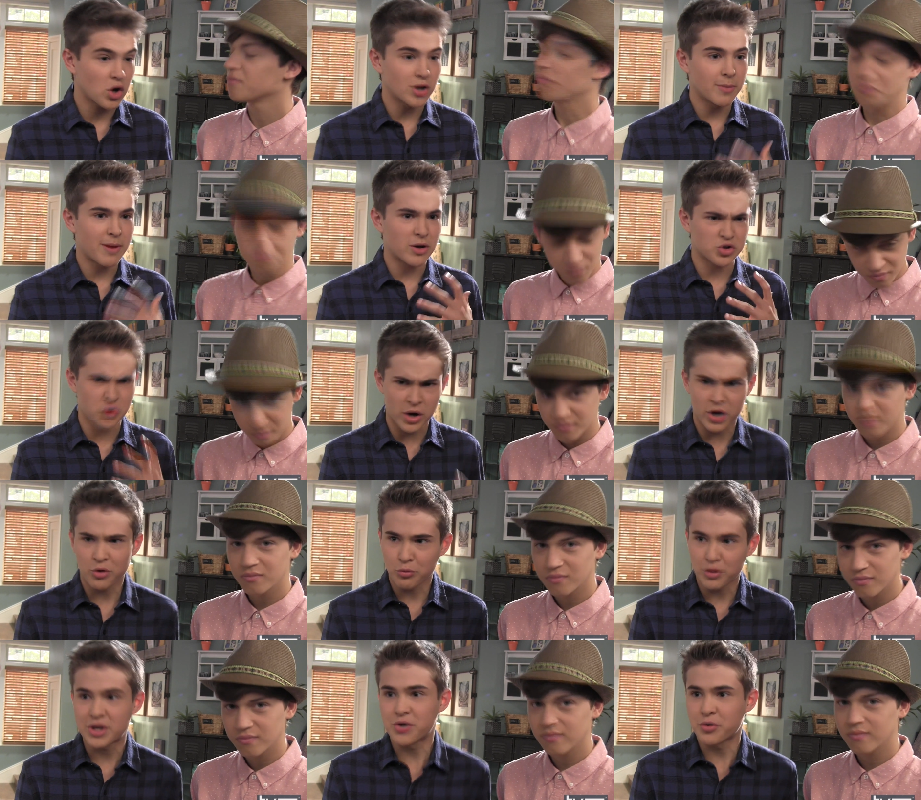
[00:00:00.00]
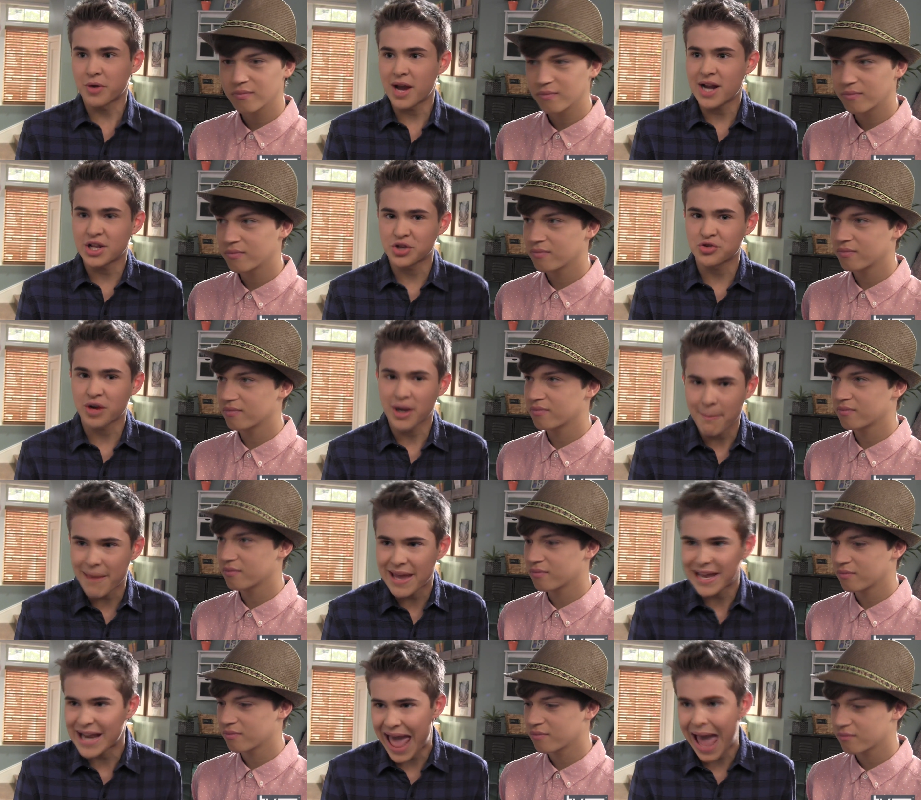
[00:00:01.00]
Speaker 1: all about trying to recreate it and trying to
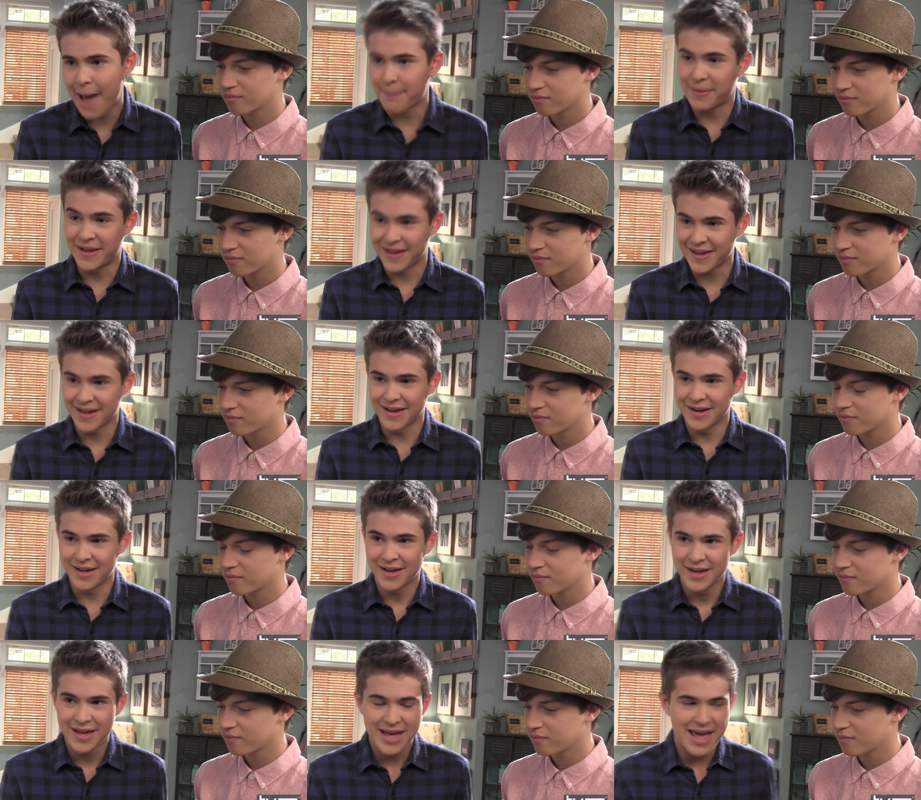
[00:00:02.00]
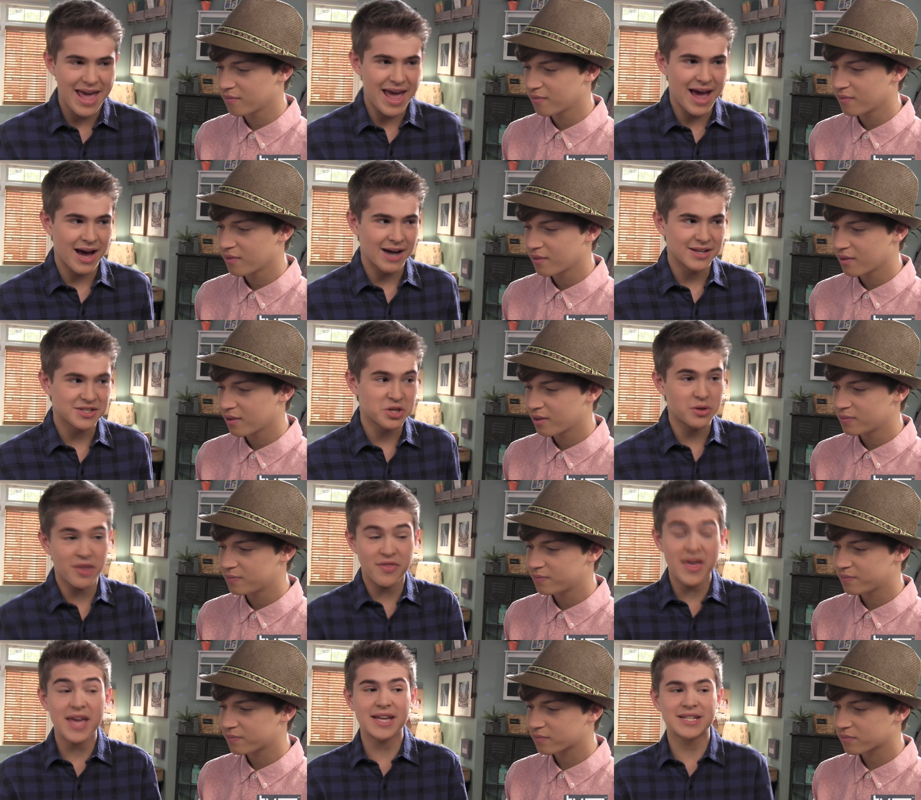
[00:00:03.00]
make it happen again uh, so
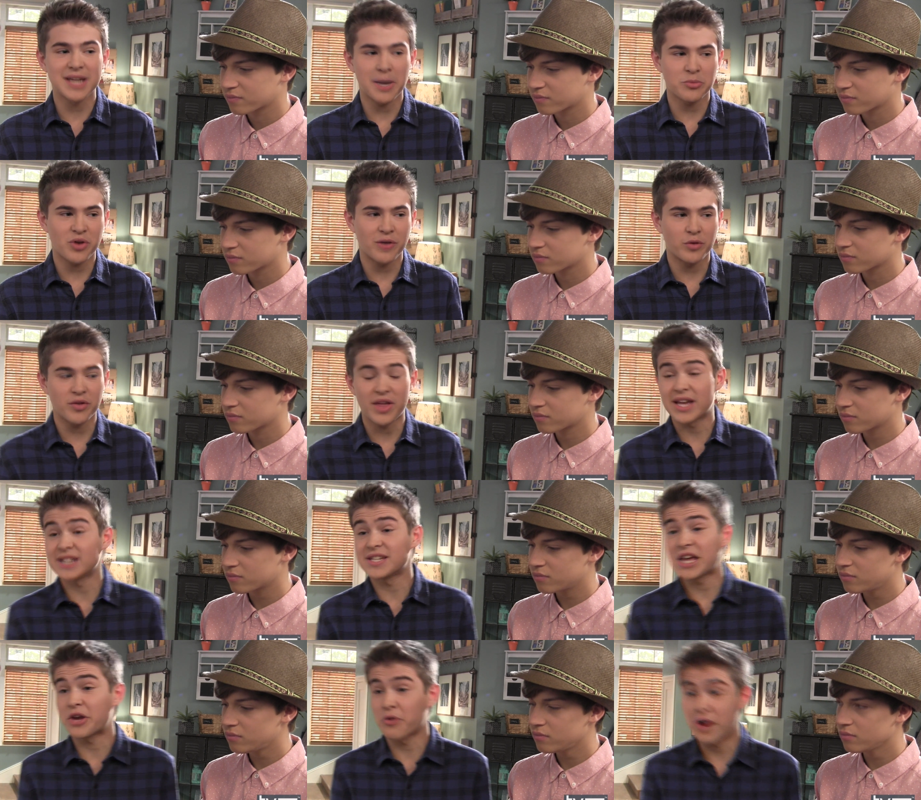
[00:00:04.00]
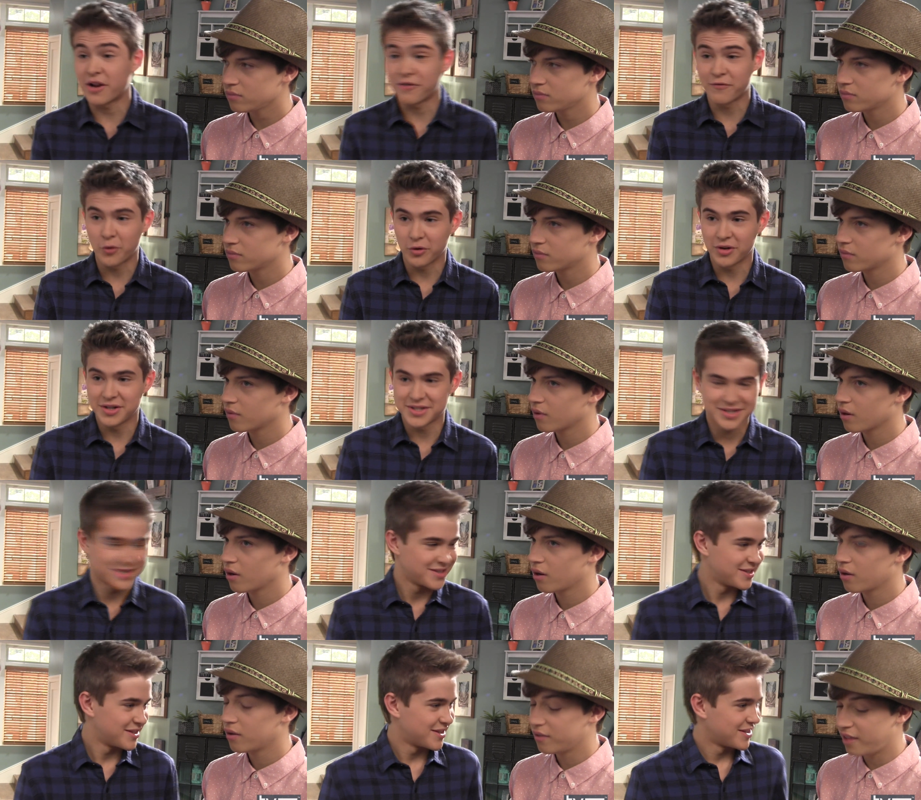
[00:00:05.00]
that they can time travel and they can take credit for it.
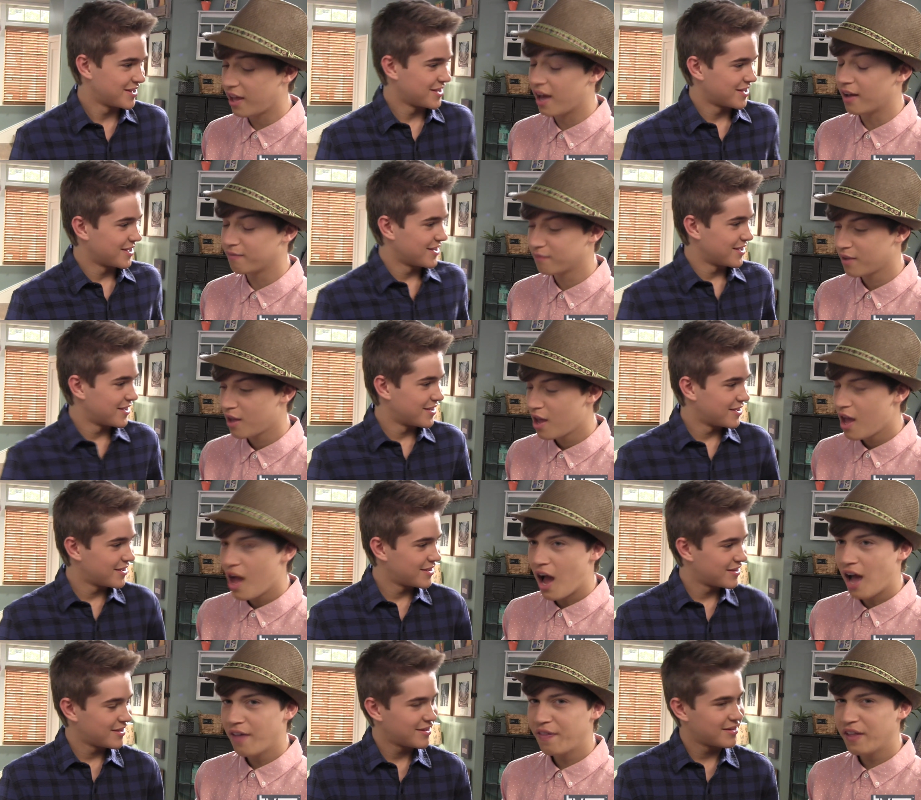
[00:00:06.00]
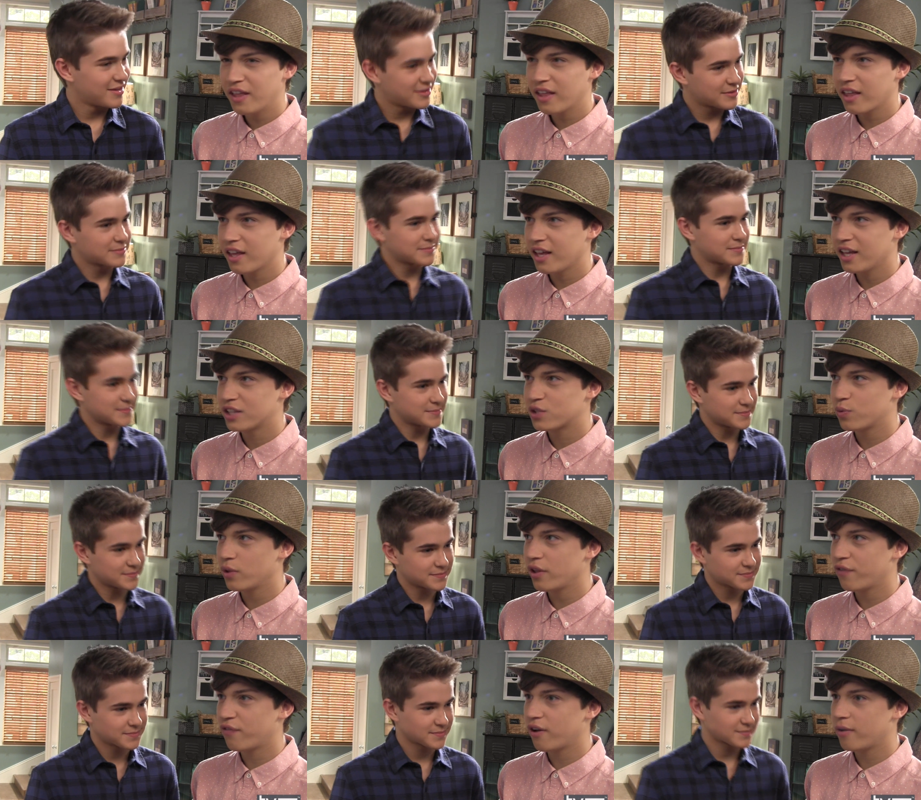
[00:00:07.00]
Speaker 2: Yeah. I think it's
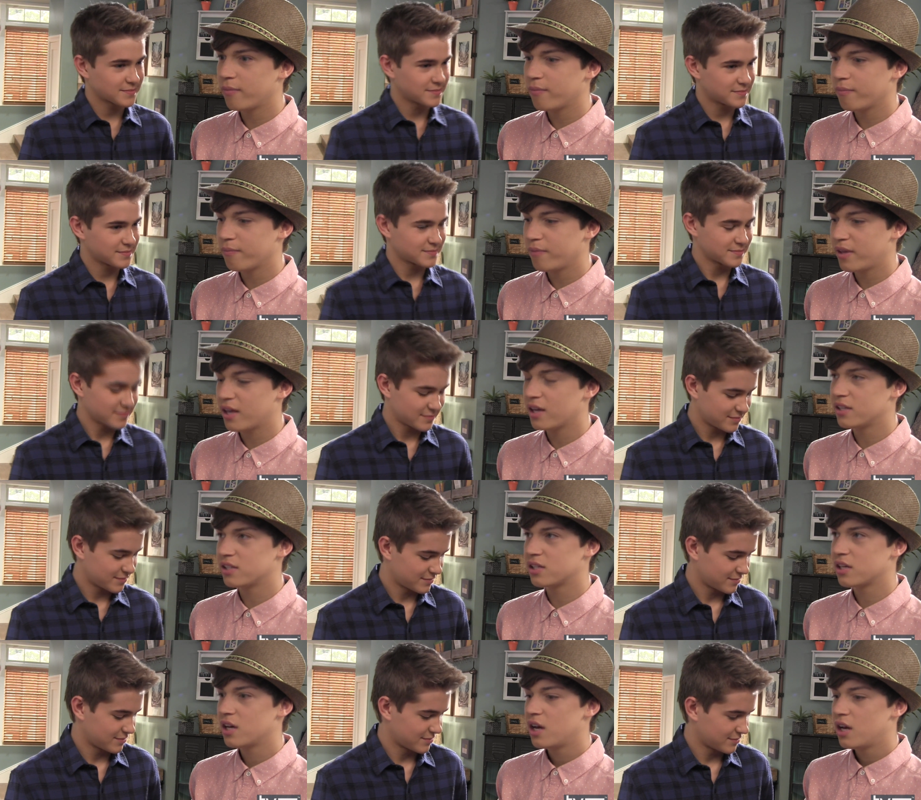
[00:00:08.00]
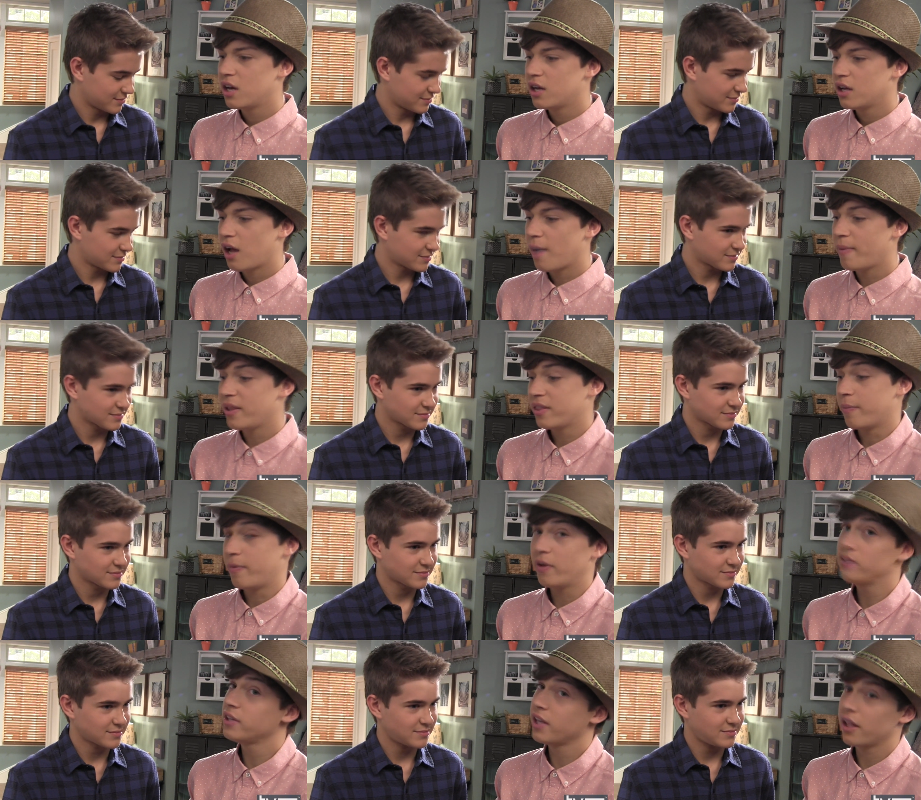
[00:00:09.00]
really fun because I mean, the
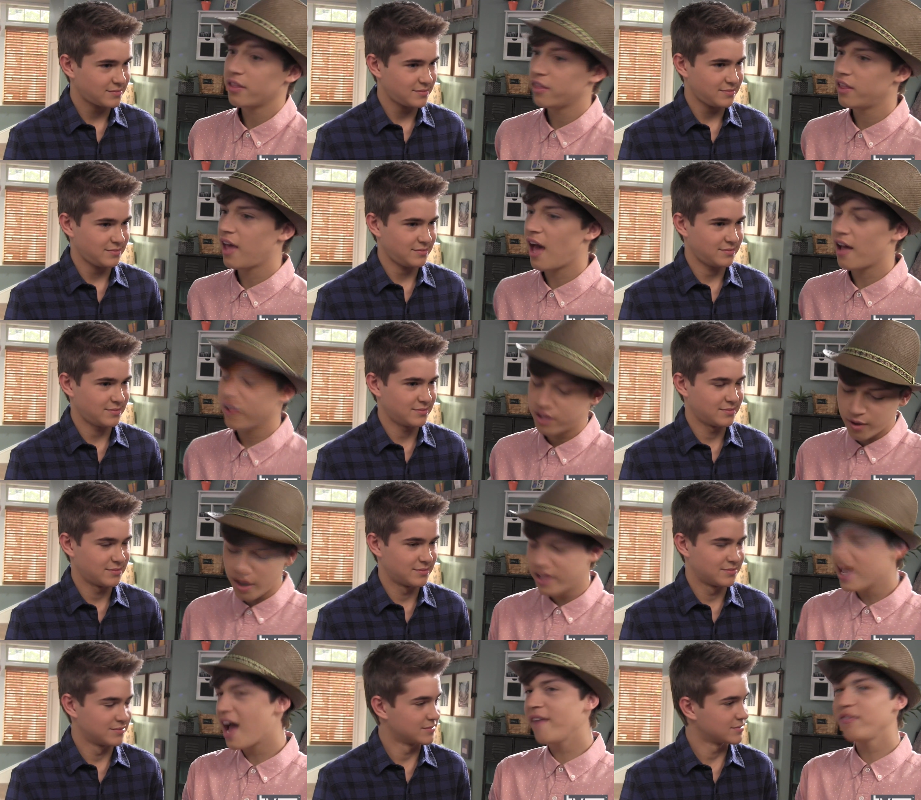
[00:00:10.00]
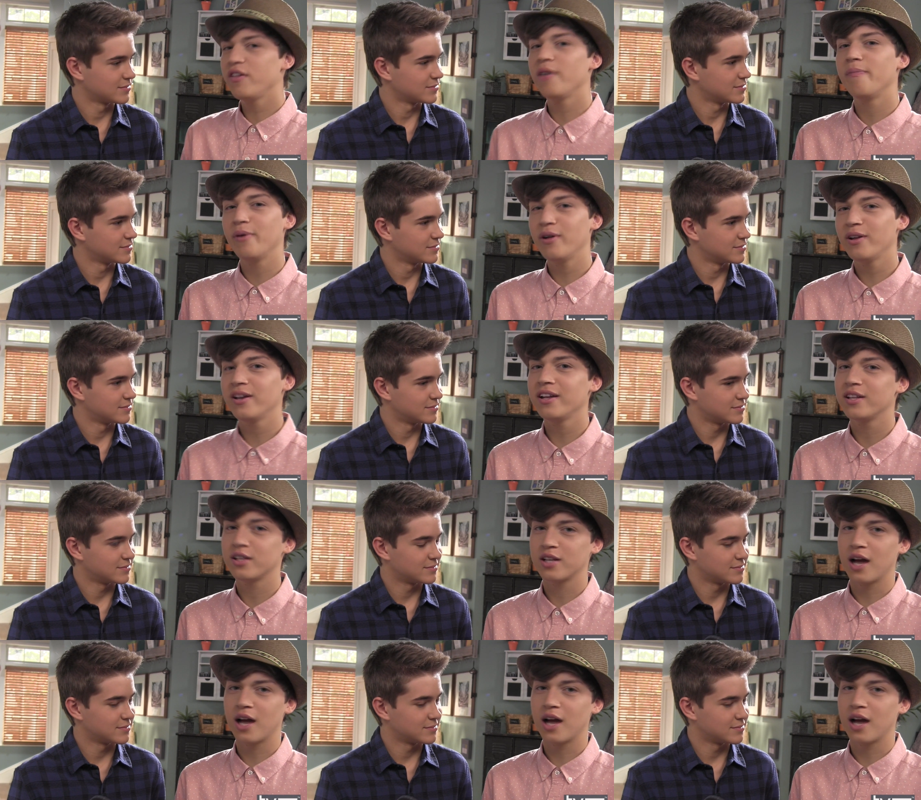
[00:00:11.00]
ability the, to, to have the ability to